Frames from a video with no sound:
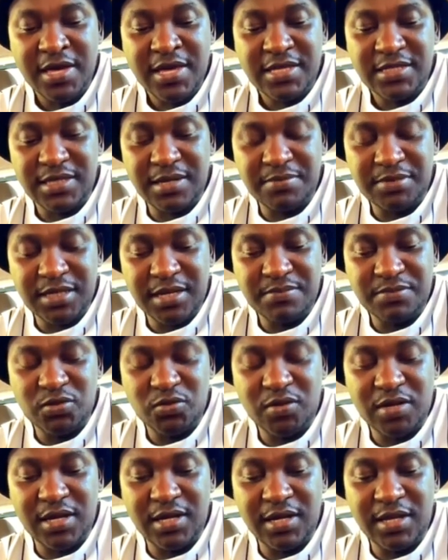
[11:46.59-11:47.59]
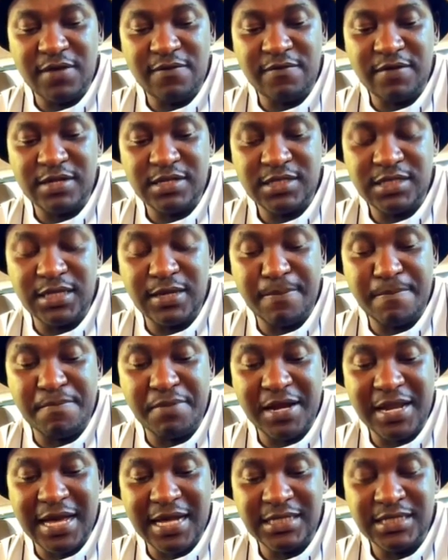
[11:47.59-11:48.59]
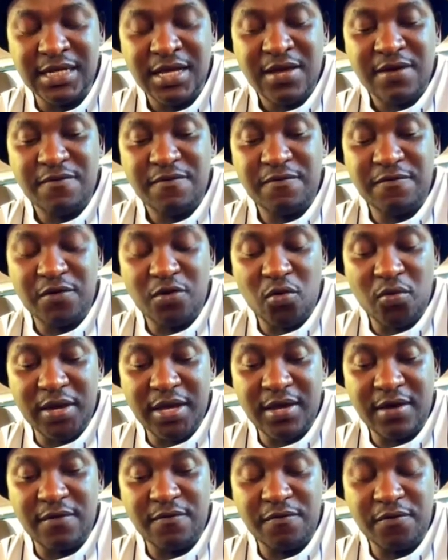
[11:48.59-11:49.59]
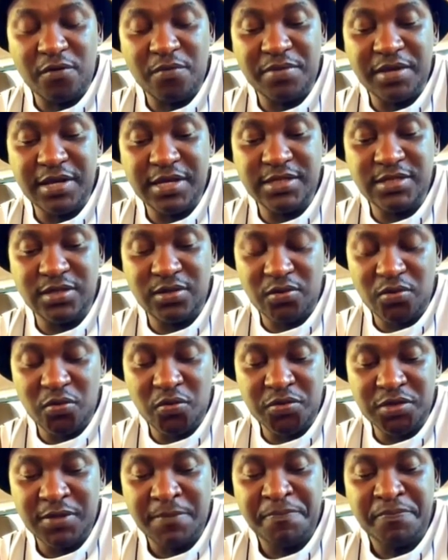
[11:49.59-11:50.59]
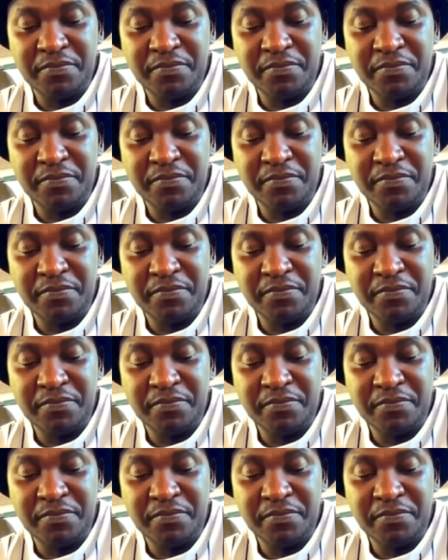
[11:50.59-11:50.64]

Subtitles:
Sometimes you can even see blood flowing from his nose.